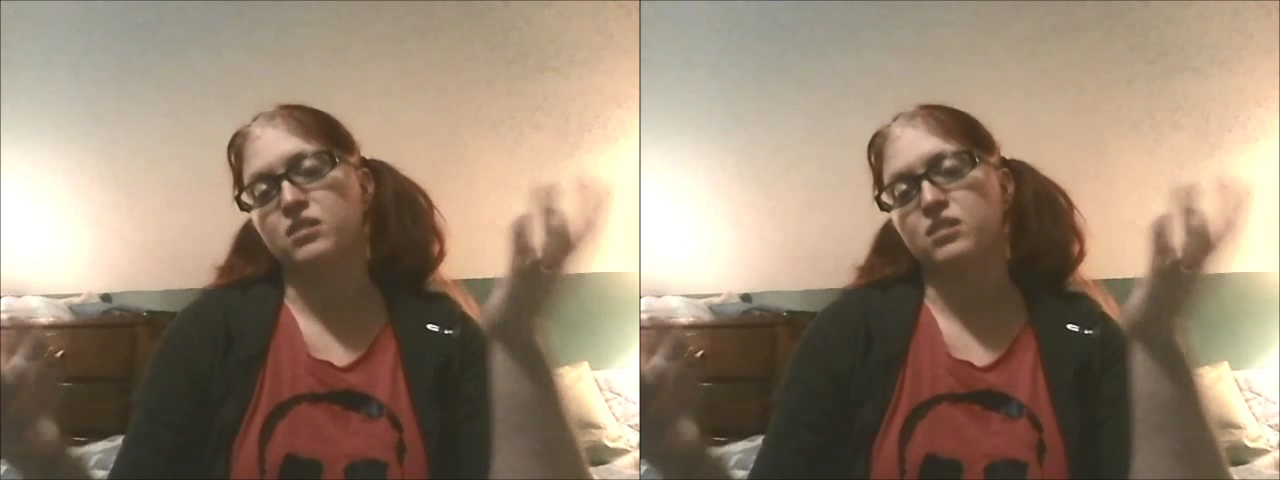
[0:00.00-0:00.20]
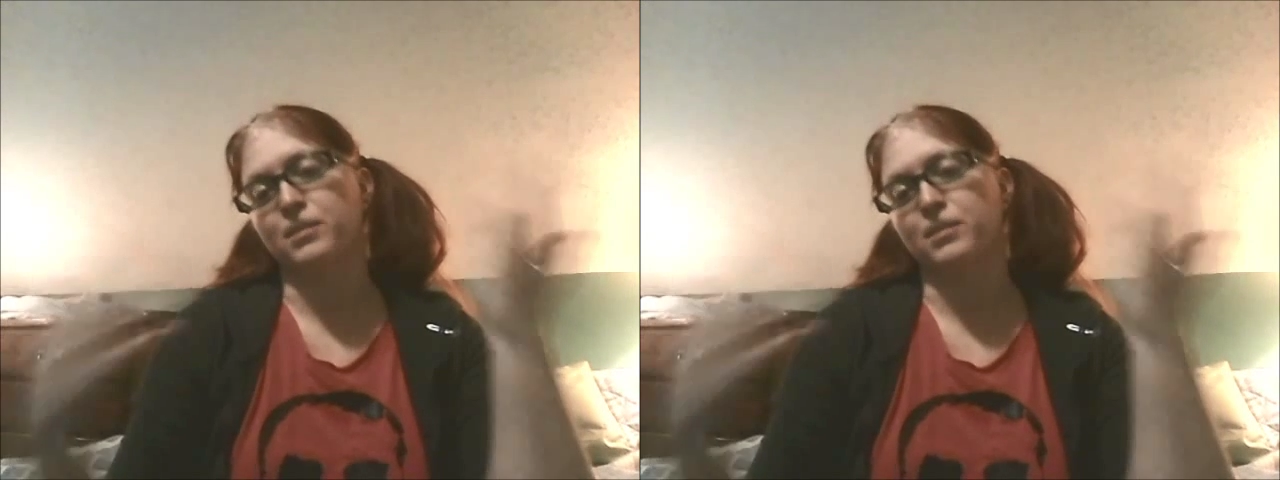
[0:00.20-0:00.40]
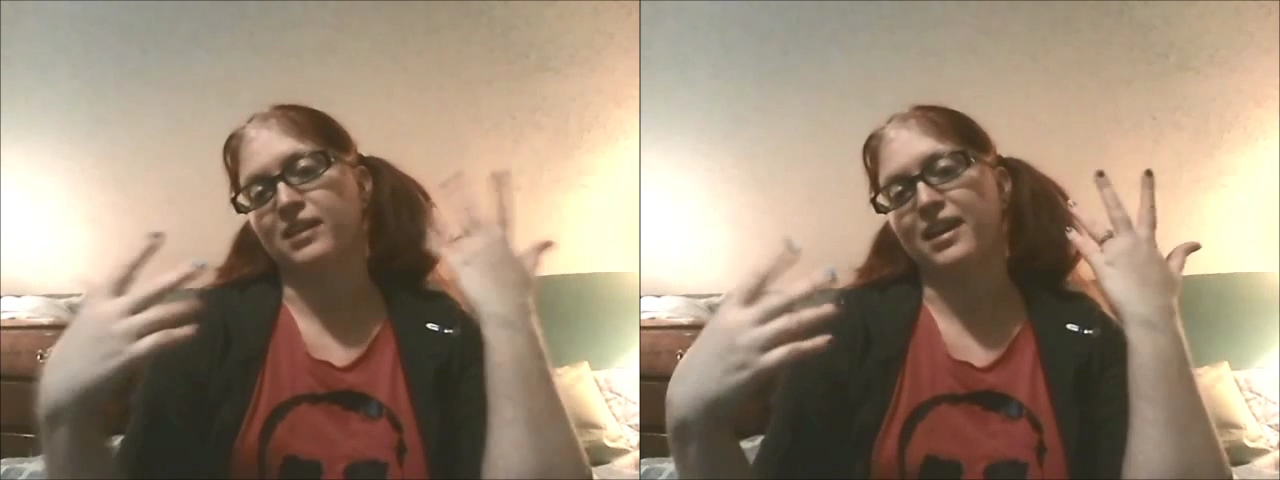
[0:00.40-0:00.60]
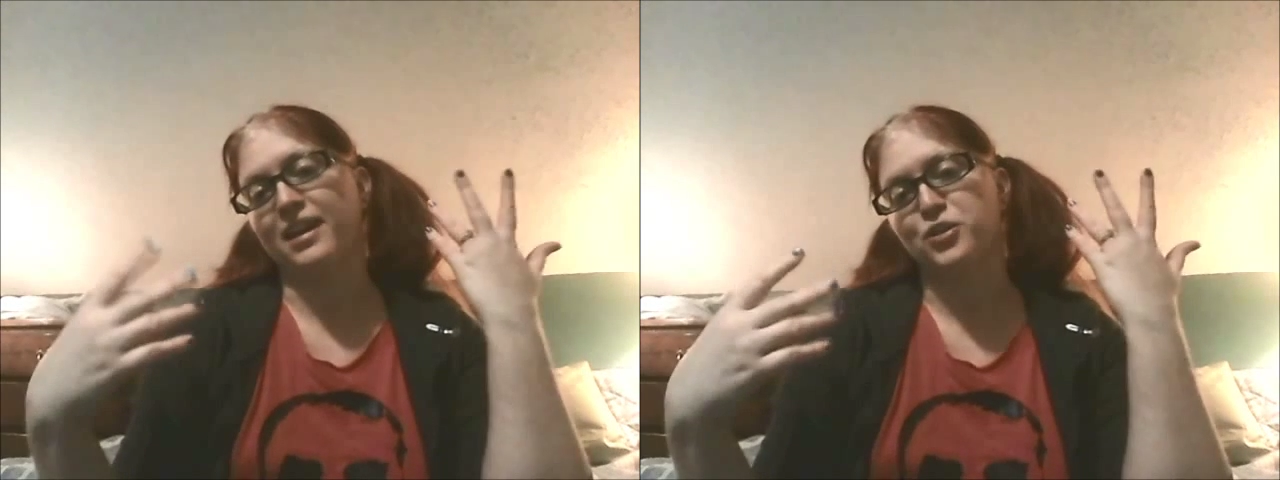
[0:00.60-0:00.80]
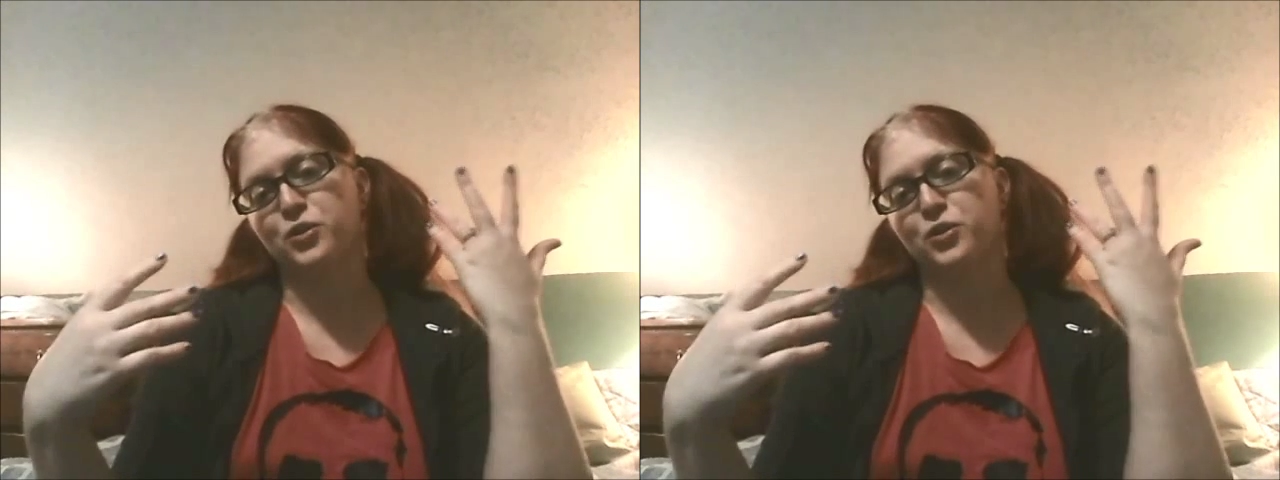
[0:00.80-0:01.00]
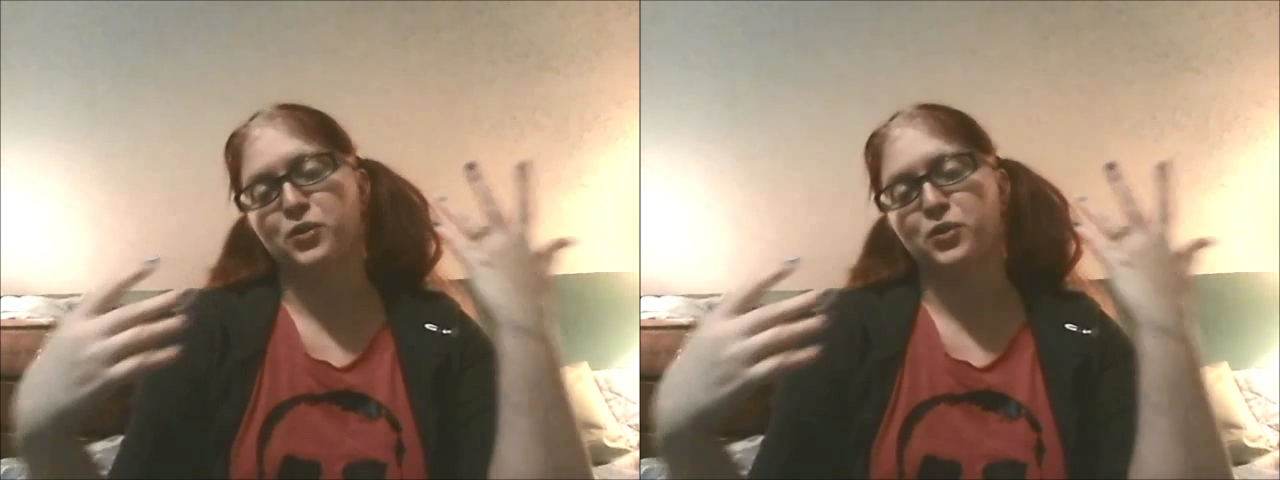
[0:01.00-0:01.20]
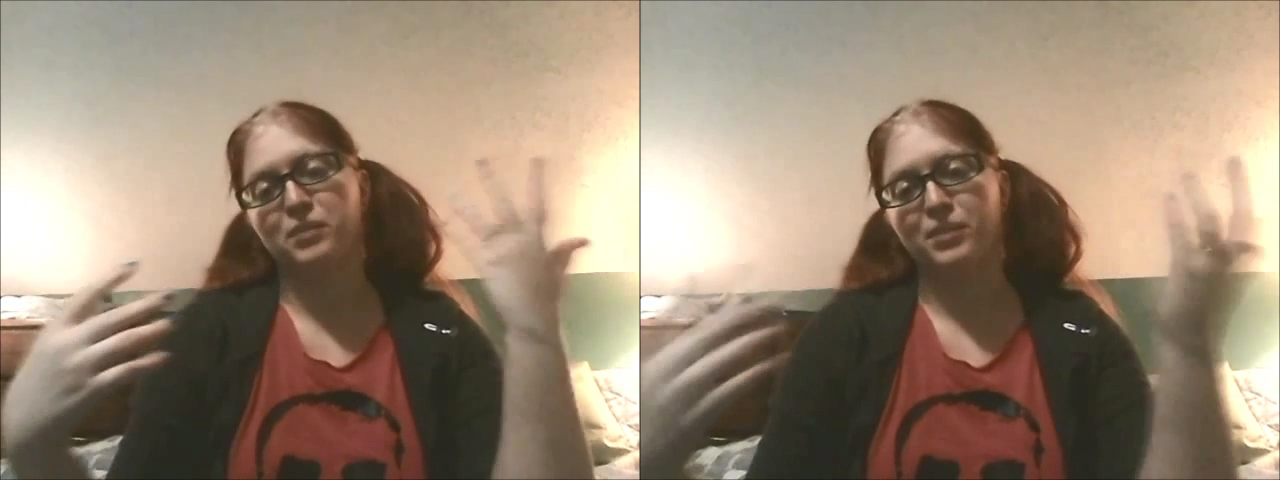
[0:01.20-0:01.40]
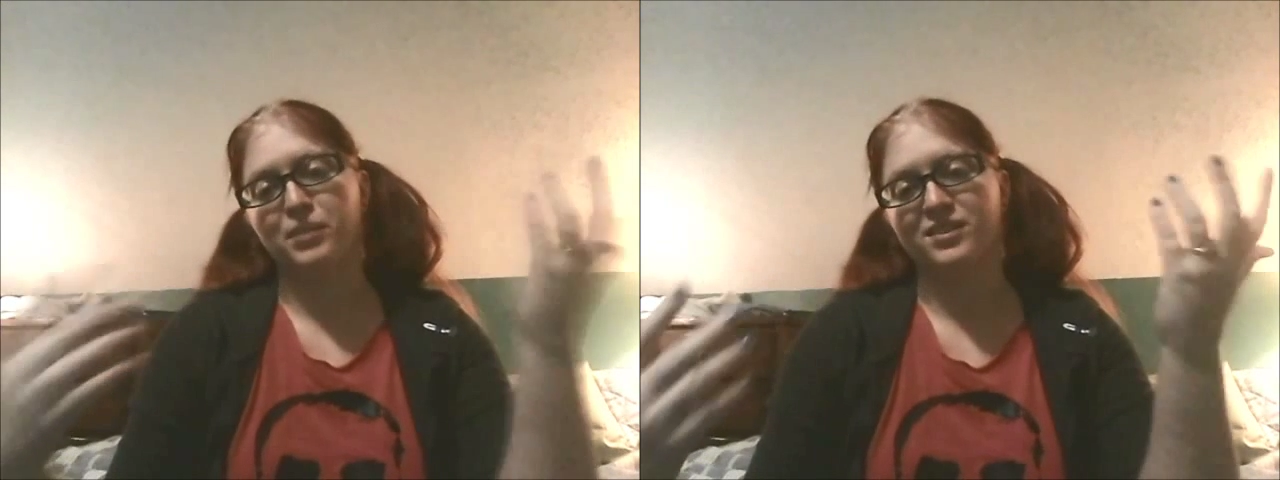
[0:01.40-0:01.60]
It's something that I enjoy doing
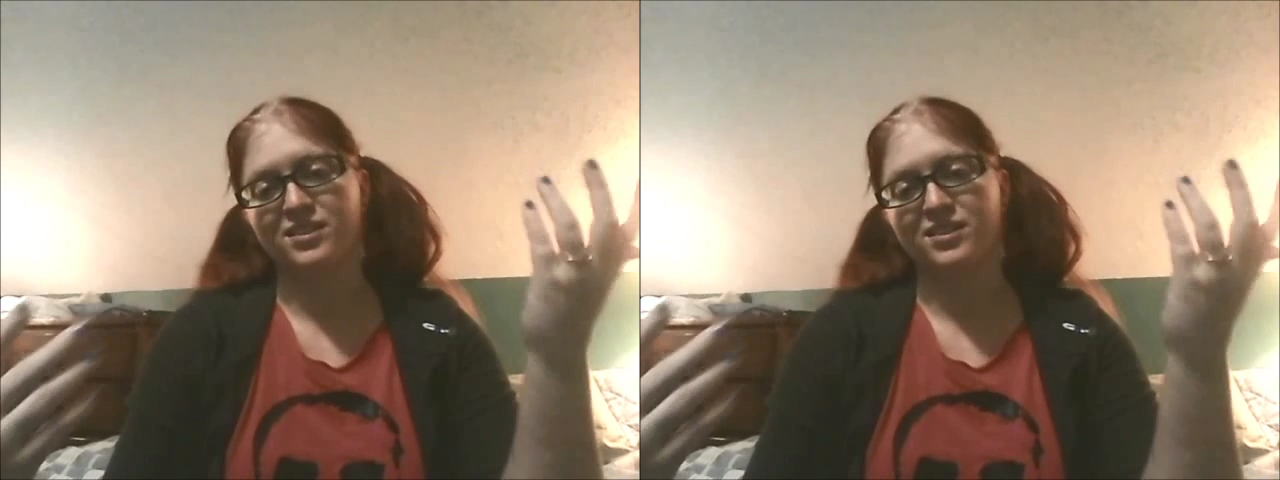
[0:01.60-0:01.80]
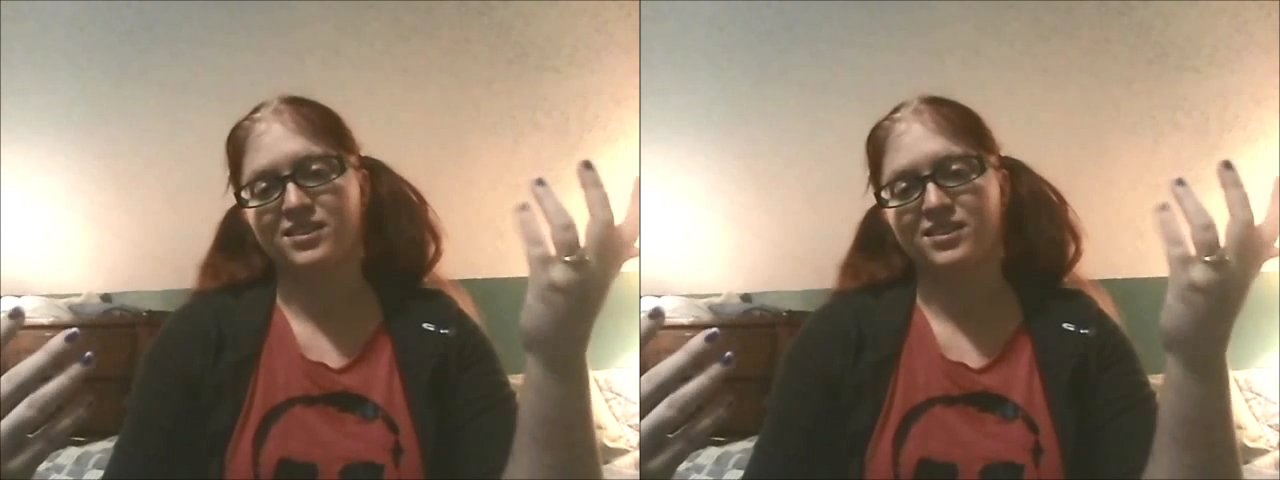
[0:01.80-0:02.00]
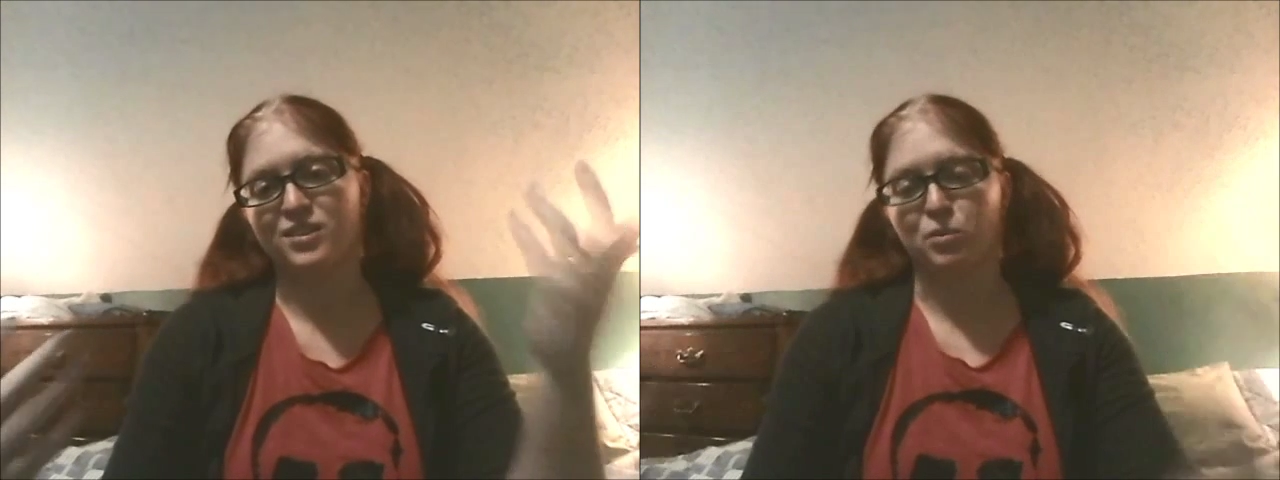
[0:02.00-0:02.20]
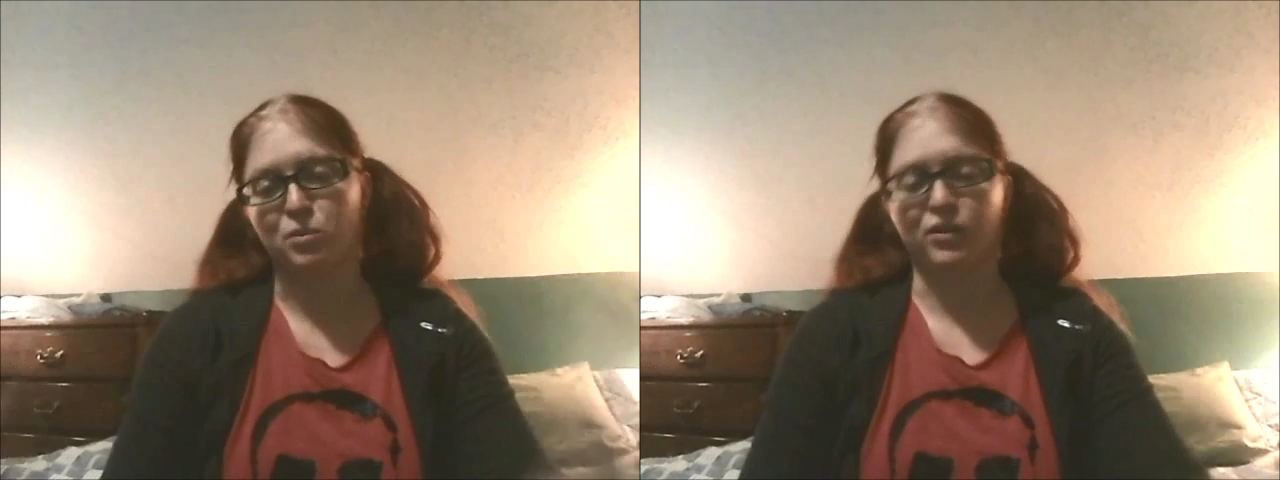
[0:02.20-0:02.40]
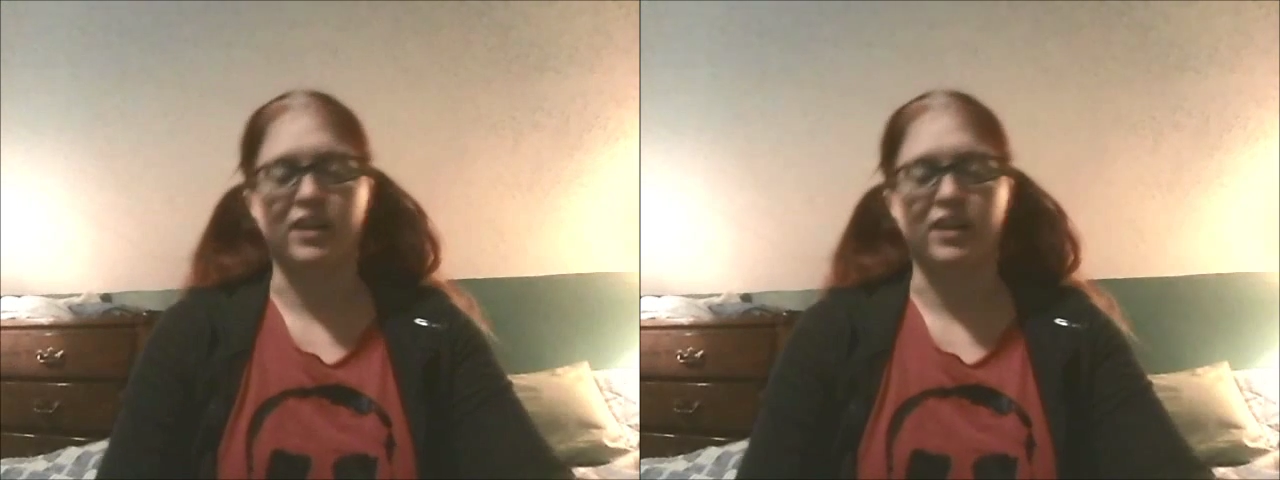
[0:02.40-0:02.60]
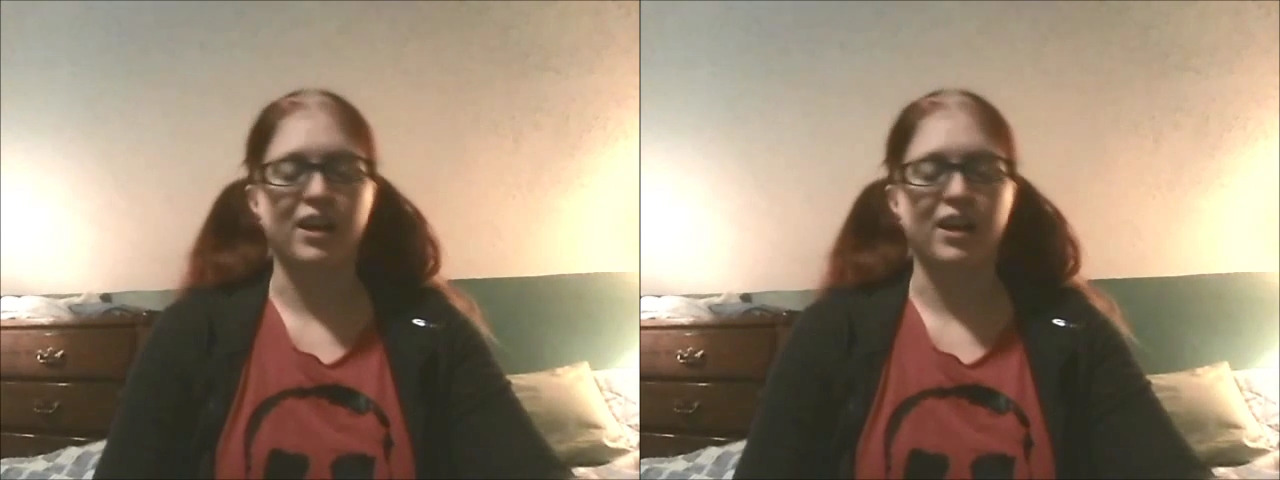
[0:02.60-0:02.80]
because it's super fun.